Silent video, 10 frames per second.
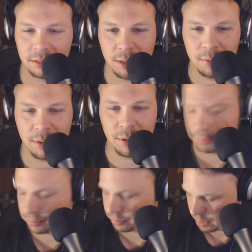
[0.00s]
No problem. Yes.
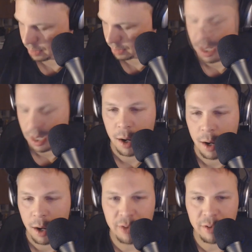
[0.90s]

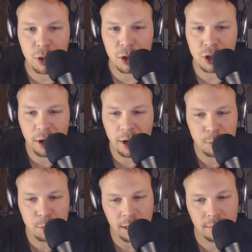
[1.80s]
You have any more stories,
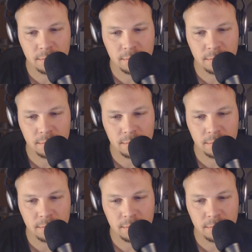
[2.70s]
Brent?